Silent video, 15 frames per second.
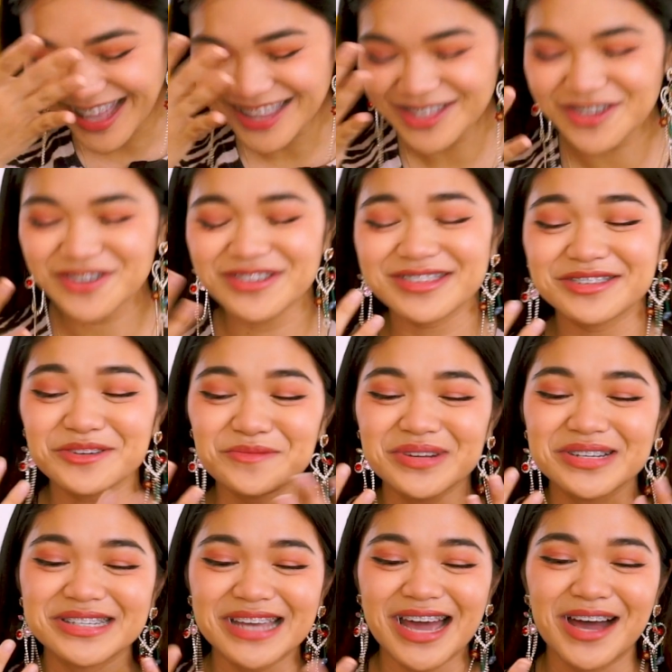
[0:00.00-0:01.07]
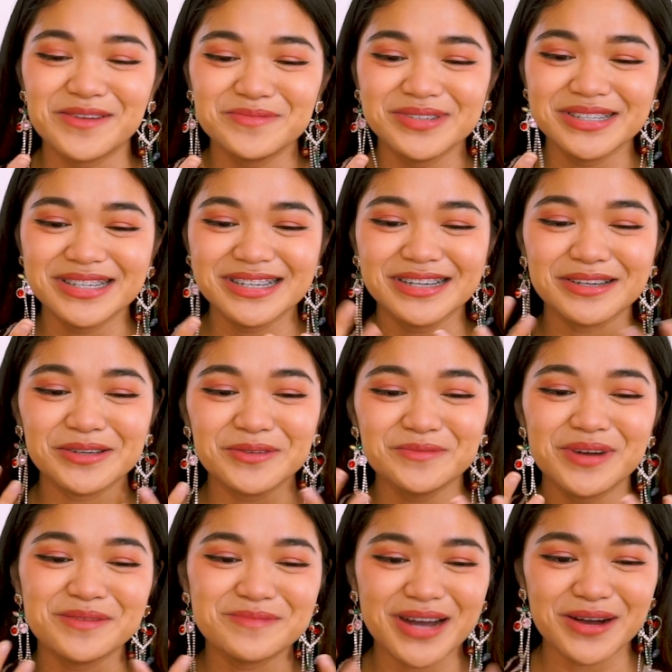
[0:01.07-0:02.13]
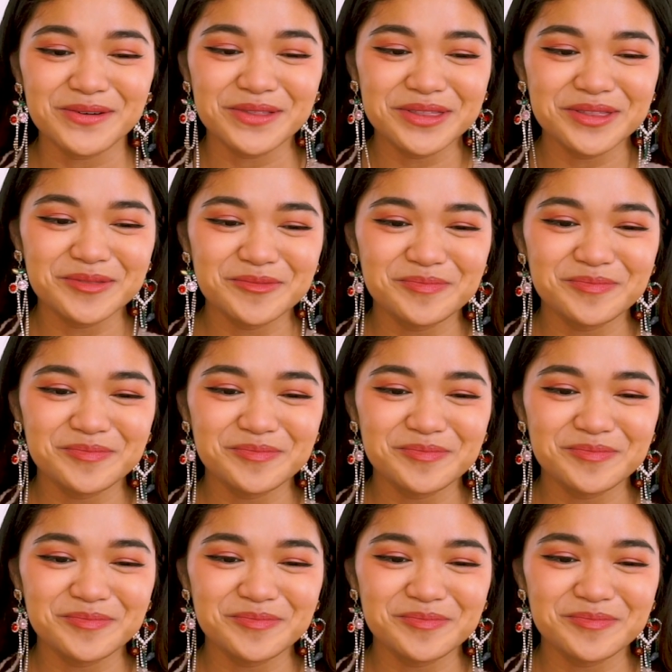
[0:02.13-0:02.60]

there's just so much happening in my mouth.